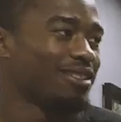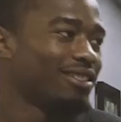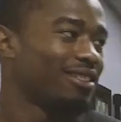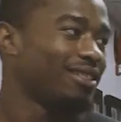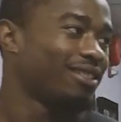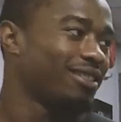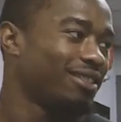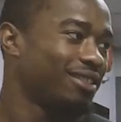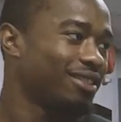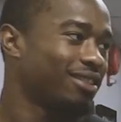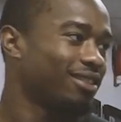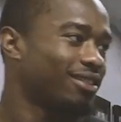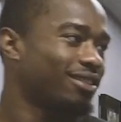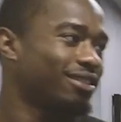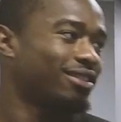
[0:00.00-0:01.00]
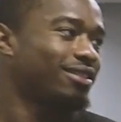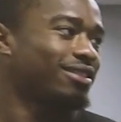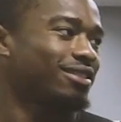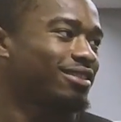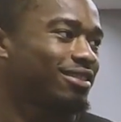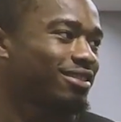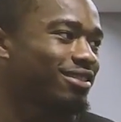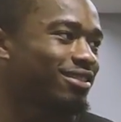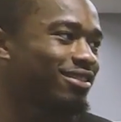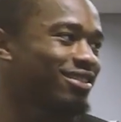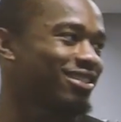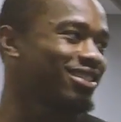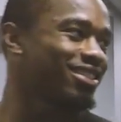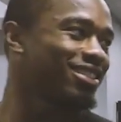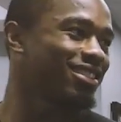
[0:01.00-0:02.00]

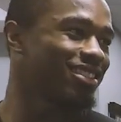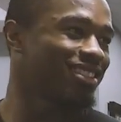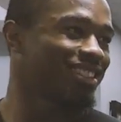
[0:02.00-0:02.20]
(not speaking)